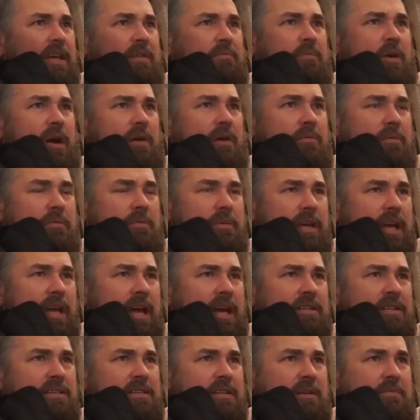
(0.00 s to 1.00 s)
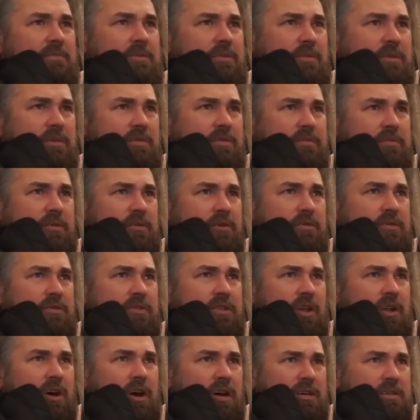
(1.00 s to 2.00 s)
had probably had some sort of
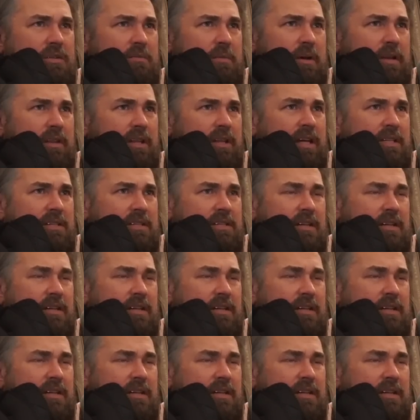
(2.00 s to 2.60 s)
loose laws about that stuff.